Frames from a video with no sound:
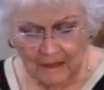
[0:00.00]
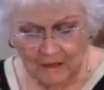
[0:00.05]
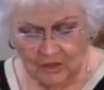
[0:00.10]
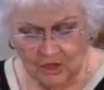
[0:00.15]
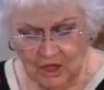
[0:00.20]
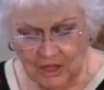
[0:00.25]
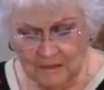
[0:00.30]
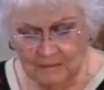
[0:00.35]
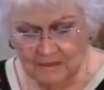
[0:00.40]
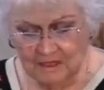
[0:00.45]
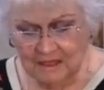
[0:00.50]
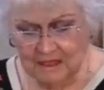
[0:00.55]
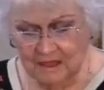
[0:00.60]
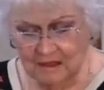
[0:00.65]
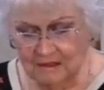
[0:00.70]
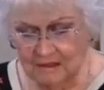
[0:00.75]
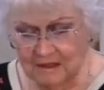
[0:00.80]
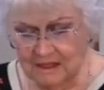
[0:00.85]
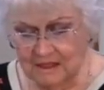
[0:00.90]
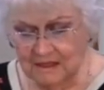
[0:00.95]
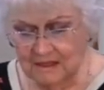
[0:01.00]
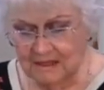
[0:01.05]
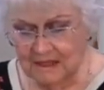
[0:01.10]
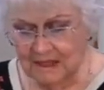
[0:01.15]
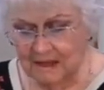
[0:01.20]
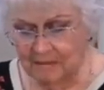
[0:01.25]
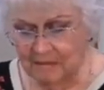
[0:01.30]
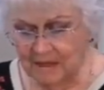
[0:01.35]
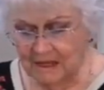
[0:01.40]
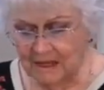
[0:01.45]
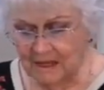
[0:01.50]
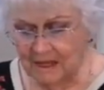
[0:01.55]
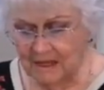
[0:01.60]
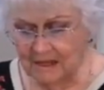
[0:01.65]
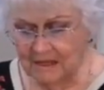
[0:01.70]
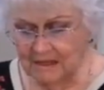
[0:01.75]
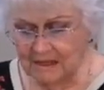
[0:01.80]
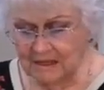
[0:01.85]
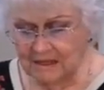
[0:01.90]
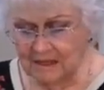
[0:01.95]
James tells us that
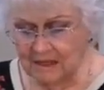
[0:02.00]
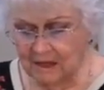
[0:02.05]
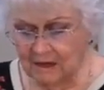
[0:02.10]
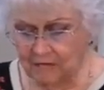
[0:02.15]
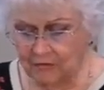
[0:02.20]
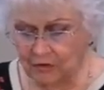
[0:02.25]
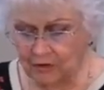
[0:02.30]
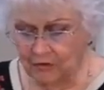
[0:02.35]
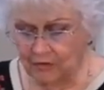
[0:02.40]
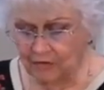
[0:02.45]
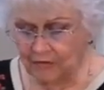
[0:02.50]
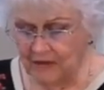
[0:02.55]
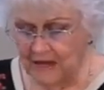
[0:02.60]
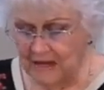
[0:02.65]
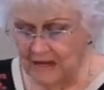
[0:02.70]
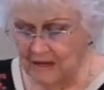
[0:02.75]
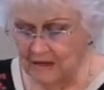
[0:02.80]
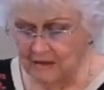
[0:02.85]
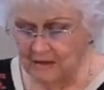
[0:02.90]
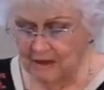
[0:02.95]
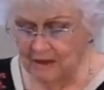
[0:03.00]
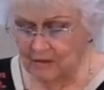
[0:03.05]
because of your faith